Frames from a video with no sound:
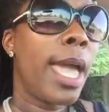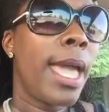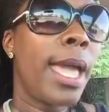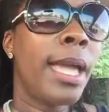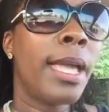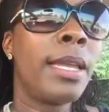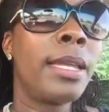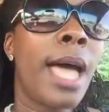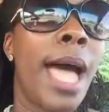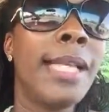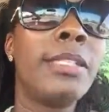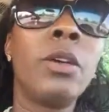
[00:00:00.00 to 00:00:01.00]
And
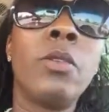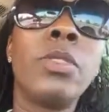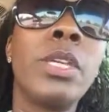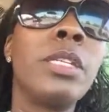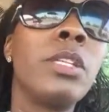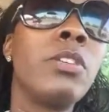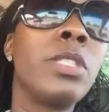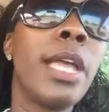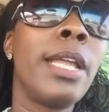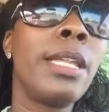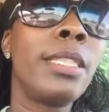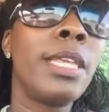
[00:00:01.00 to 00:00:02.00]
I don't think there's
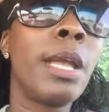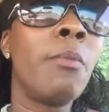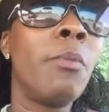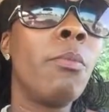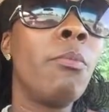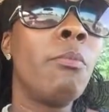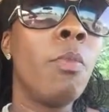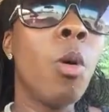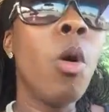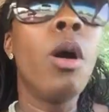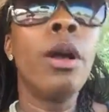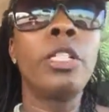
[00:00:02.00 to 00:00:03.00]
anything
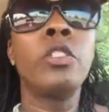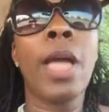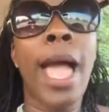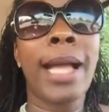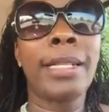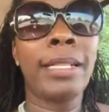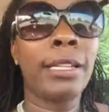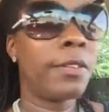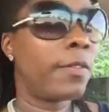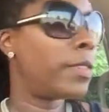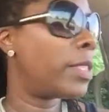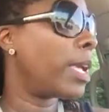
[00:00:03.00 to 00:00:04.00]
more
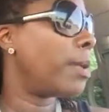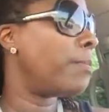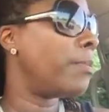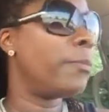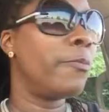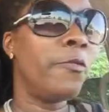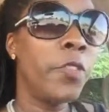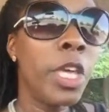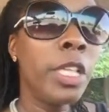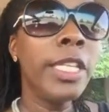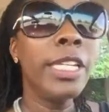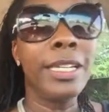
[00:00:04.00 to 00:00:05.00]
attractive than
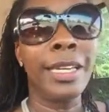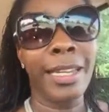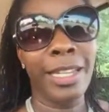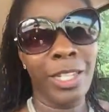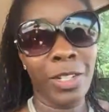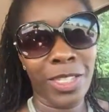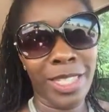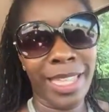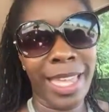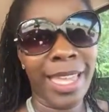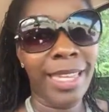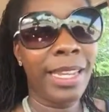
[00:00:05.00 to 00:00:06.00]
feeling good in your
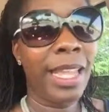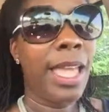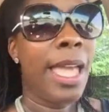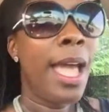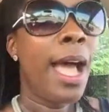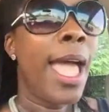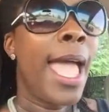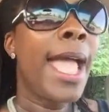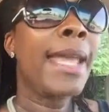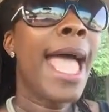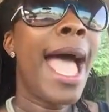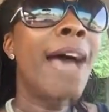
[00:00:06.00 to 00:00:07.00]
skin
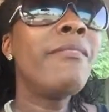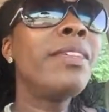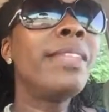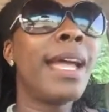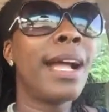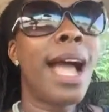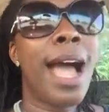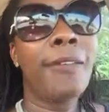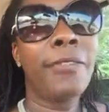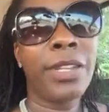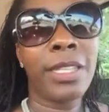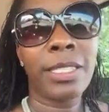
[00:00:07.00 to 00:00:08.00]
and having that
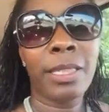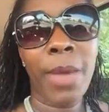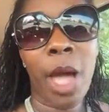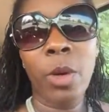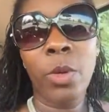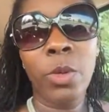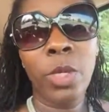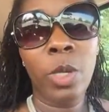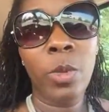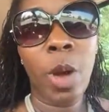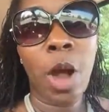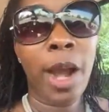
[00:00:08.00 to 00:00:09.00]
confidence about who
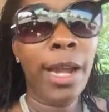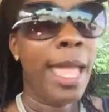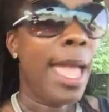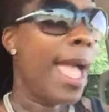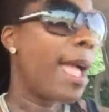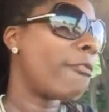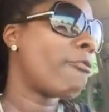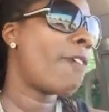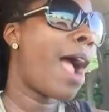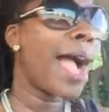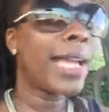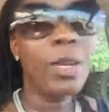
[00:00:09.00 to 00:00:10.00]
you are and
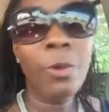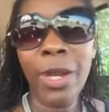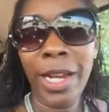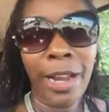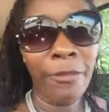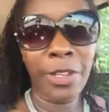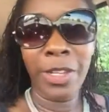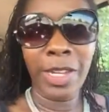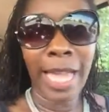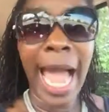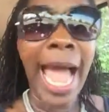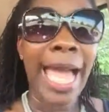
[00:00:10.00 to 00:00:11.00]
rocking whatever you
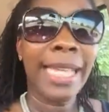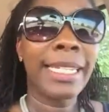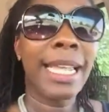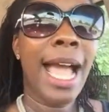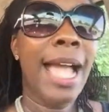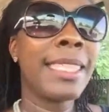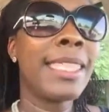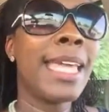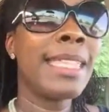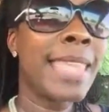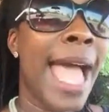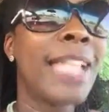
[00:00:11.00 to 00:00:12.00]
got. I
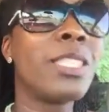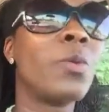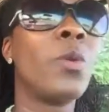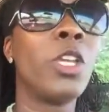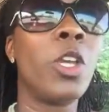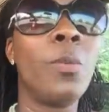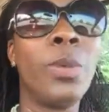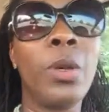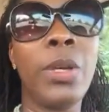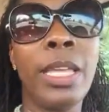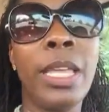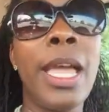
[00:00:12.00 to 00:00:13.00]
think that's where your
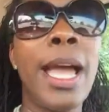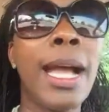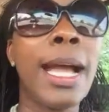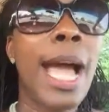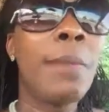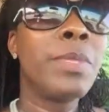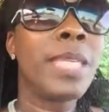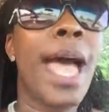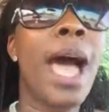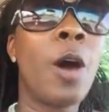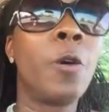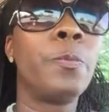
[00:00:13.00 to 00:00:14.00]
beauty comes
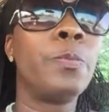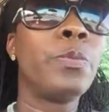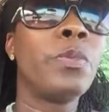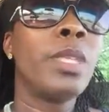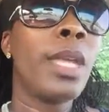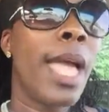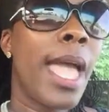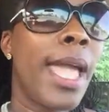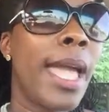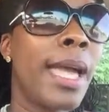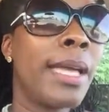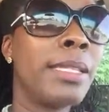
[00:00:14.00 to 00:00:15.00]
out.
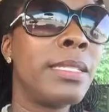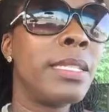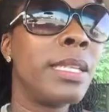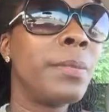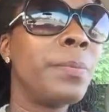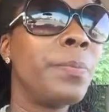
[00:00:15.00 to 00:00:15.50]
And